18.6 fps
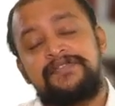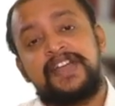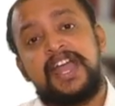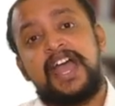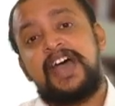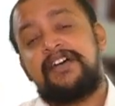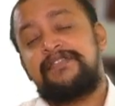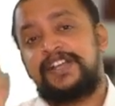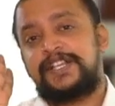we
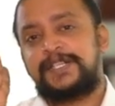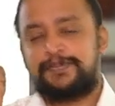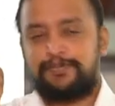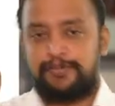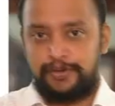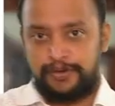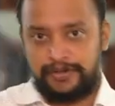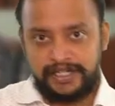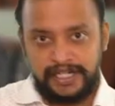have
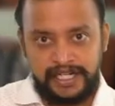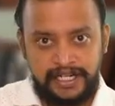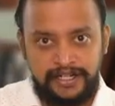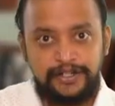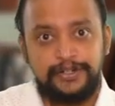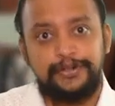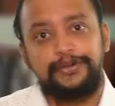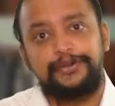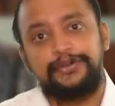
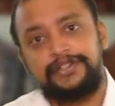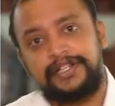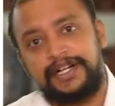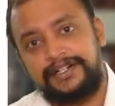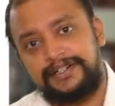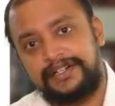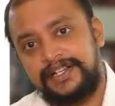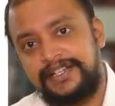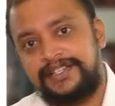exported due to
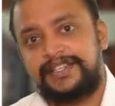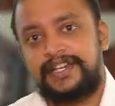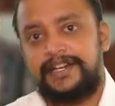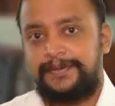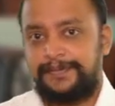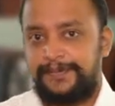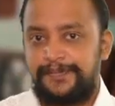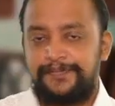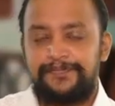that
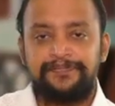reason.